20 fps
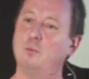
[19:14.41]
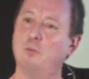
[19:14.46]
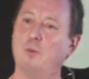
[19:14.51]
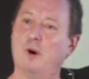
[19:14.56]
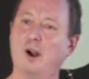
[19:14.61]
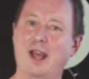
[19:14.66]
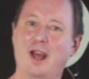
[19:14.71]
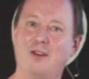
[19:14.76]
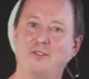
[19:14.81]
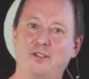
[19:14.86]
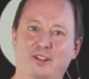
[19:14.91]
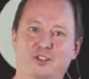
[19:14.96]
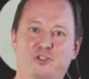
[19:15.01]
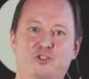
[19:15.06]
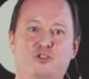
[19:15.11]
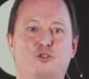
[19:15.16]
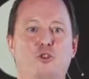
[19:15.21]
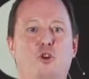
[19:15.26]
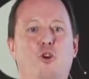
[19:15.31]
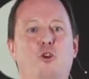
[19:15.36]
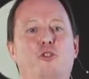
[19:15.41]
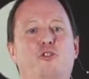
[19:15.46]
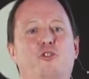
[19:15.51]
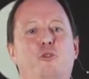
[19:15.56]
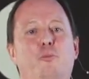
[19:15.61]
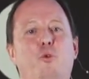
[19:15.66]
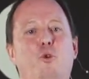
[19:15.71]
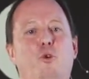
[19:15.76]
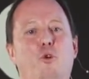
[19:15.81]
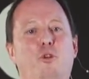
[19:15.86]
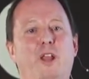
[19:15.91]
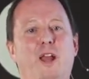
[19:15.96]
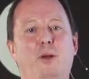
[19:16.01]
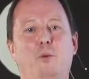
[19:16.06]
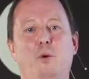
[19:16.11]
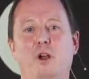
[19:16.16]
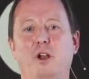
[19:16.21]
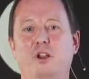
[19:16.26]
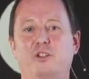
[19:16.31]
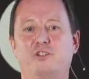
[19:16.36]
by having strong support
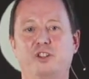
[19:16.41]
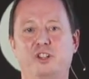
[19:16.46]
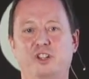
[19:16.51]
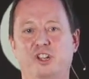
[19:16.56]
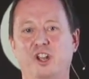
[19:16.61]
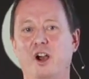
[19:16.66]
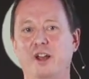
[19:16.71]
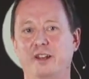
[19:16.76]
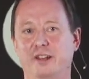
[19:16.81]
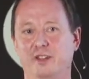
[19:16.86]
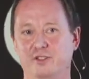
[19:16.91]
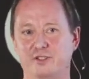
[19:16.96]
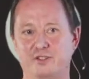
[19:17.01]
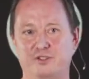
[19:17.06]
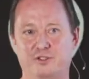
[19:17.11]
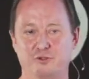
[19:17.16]
networks and guidance